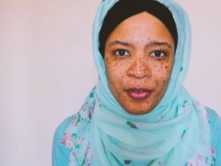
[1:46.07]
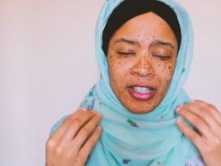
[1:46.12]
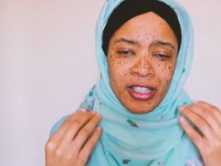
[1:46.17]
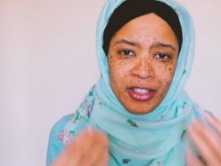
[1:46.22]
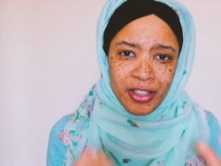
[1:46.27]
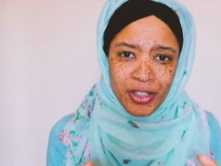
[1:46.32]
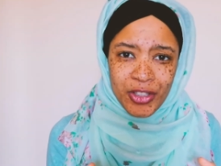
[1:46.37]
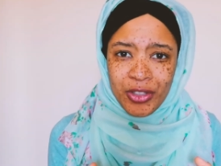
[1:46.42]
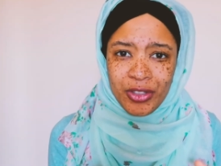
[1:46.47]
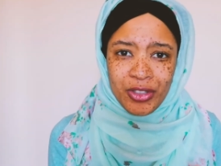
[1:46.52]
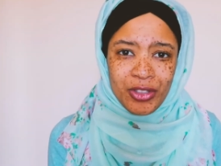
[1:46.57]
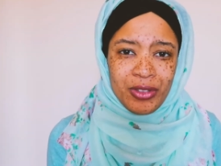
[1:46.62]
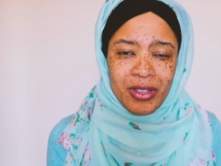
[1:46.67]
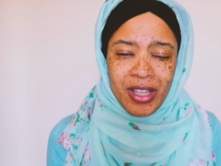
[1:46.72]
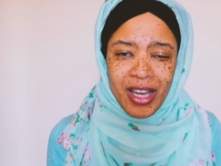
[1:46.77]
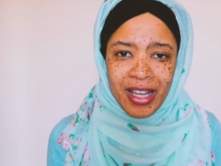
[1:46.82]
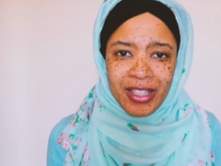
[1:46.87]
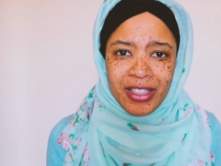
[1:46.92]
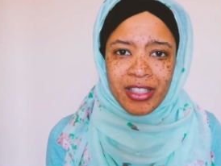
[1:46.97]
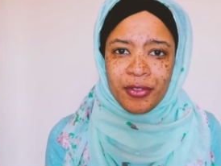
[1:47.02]
In addition to
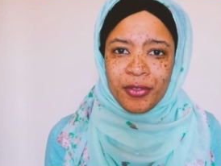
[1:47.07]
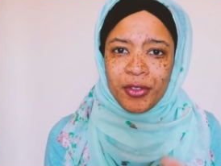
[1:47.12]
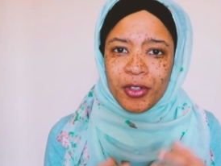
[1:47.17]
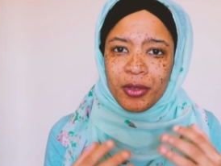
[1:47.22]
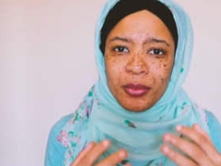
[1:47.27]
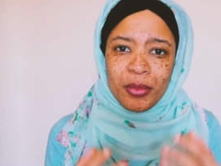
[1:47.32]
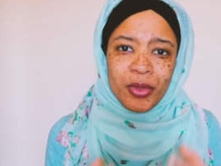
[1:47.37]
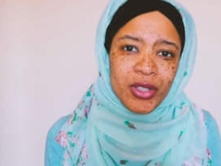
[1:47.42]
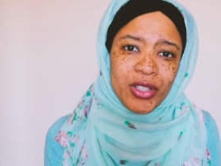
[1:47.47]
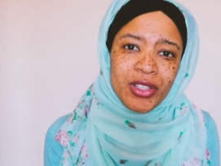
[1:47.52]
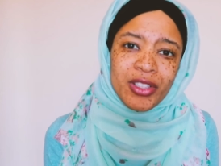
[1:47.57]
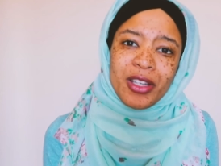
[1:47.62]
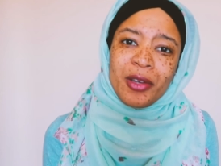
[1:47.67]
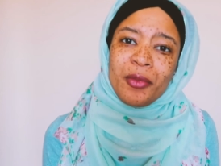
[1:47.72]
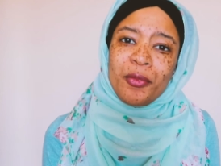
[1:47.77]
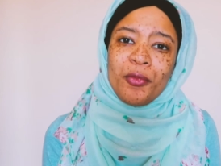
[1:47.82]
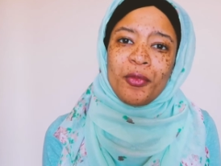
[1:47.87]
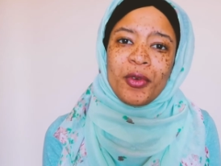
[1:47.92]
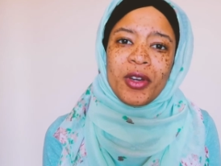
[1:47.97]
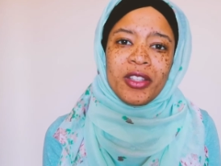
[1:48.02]
that, if you're a
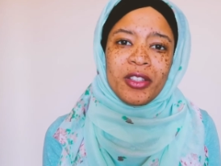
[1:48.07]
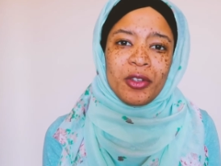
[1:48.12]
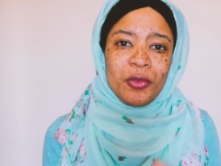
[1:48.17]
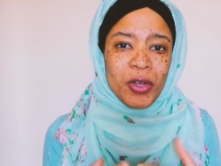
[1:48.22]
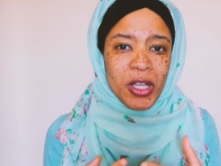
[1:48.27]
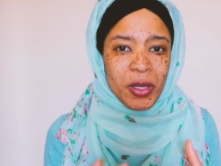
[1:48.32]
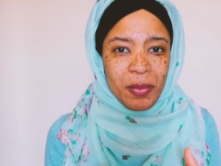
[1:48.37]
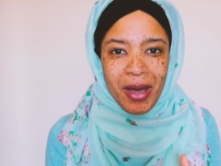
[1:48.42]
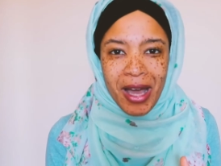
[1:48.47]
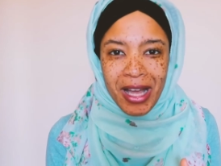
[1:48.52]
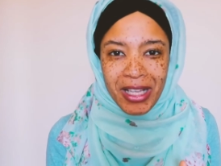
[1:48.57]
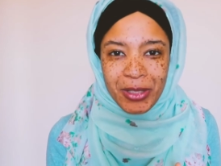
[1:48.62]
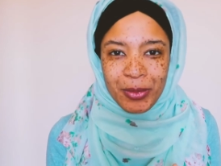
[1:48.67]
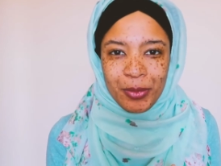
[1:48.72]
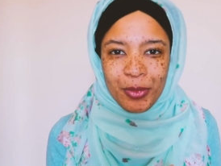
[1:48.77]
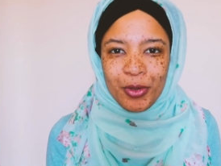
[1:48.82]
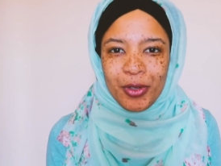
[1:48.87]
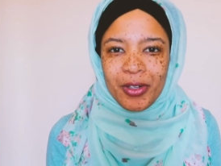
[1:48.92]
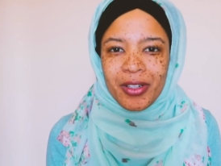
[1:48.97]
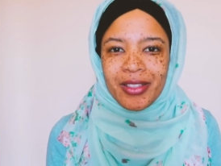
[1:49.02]
Muslim with a weak
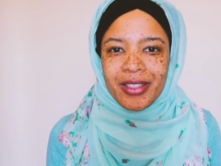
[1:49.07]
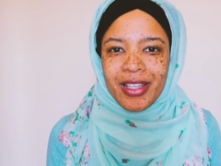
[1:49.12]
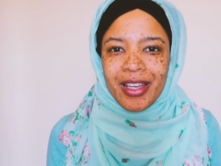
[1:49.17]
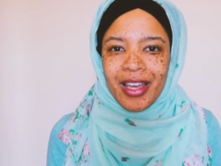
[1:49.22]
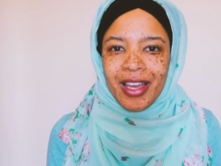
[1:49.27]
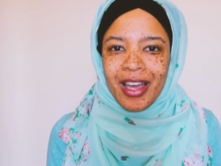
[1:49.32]
passport